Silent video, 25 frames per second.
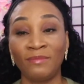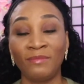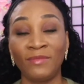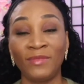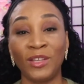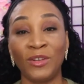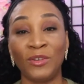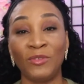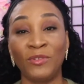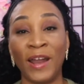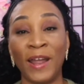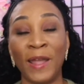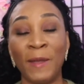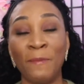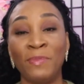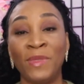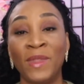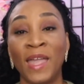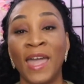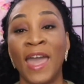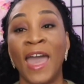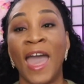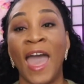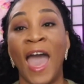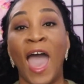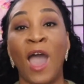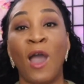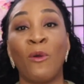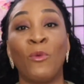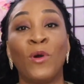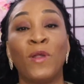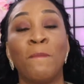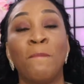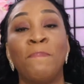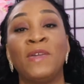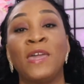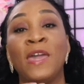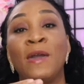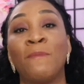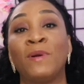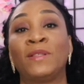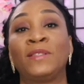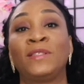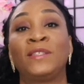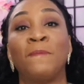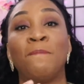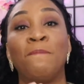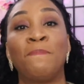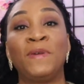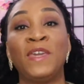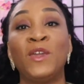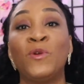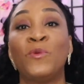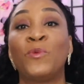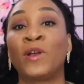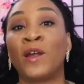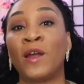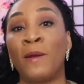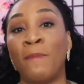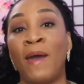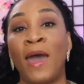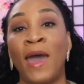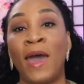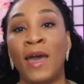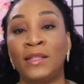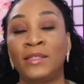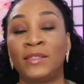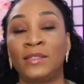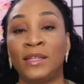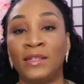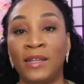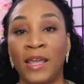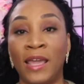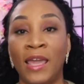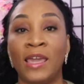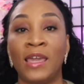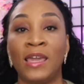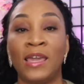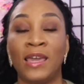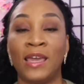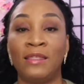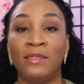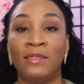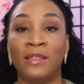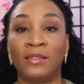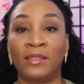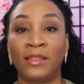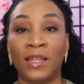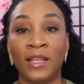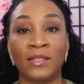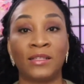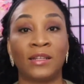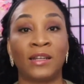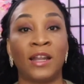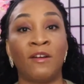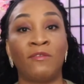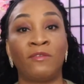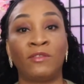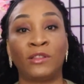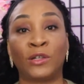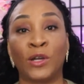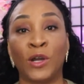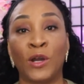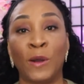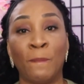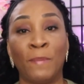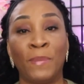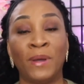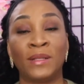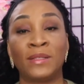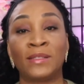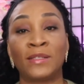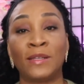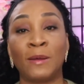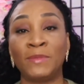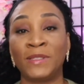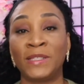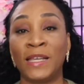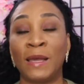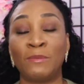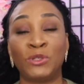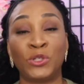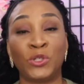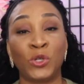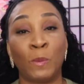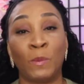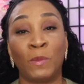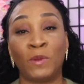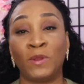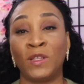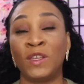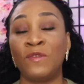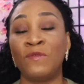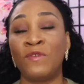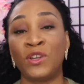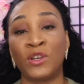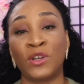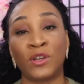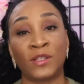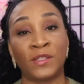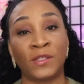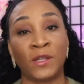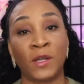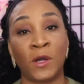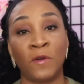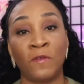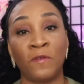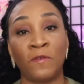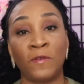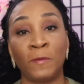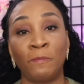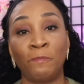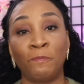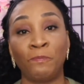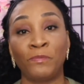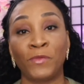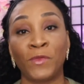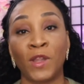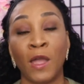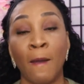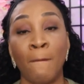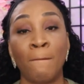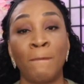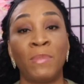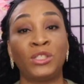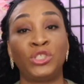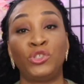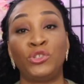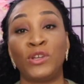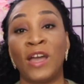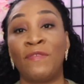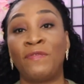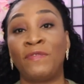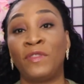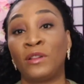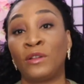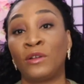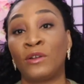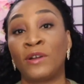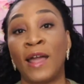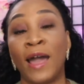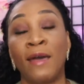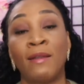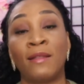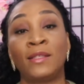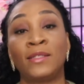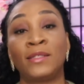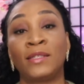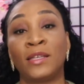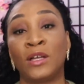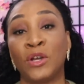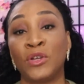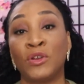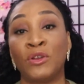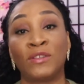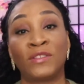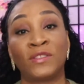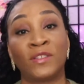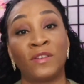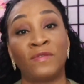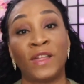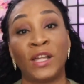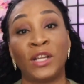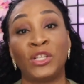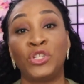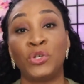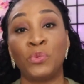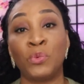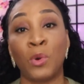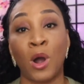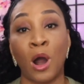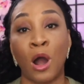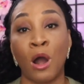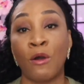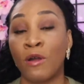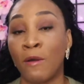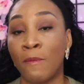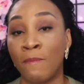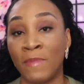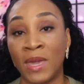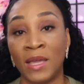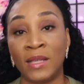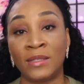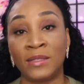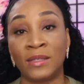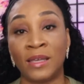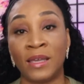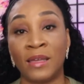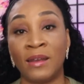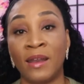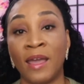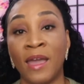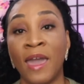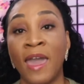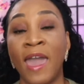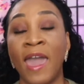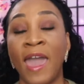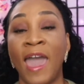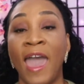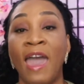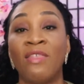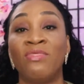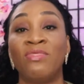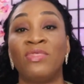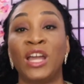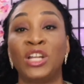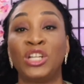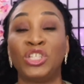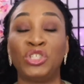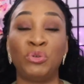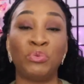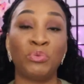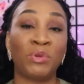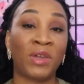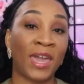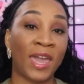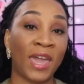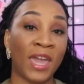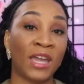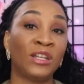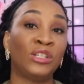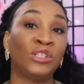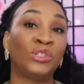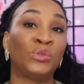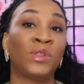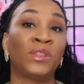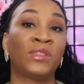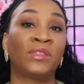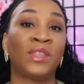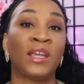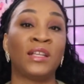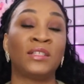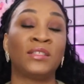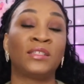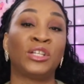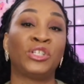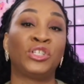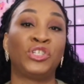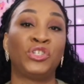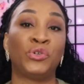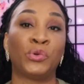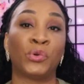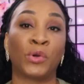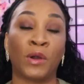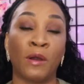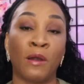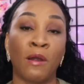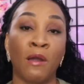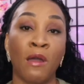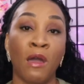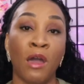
right, I wouldn't be able to be where I'm at today in the things that I've learned. But sometimes you don't believe in yourself. But you have to learn how to tell yourself that you are amazing and that you can do the things that you are